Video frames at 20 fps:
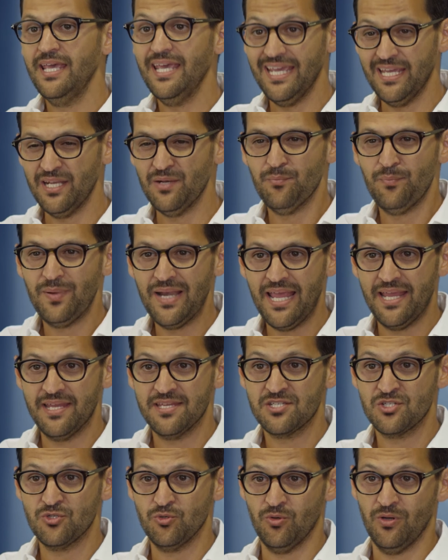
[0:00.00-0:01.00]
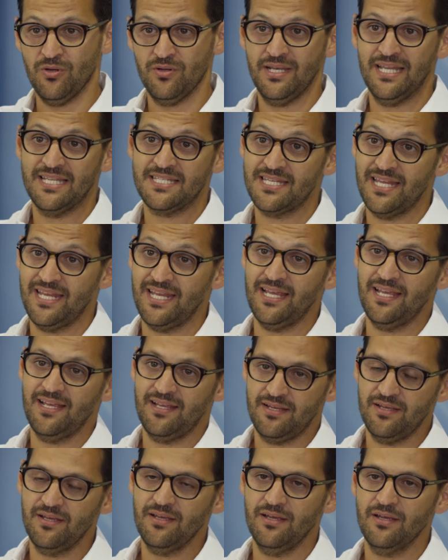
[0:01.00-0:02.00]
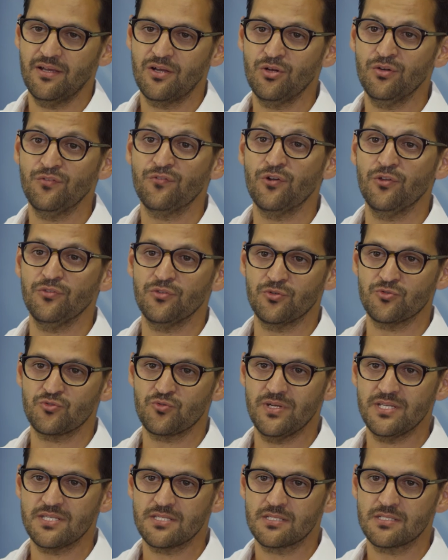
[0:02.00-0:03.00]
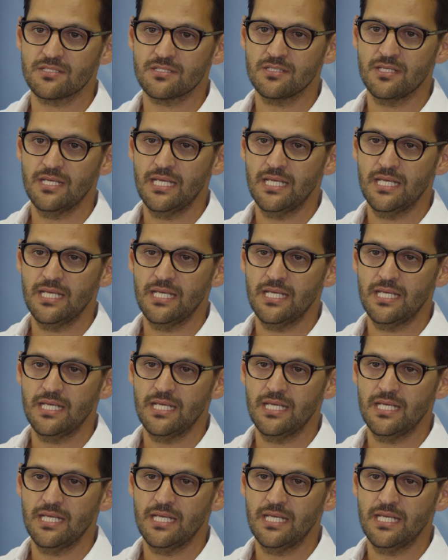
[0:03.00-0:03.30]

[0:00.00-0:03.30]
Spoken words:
in place to, let's say, confront those risks?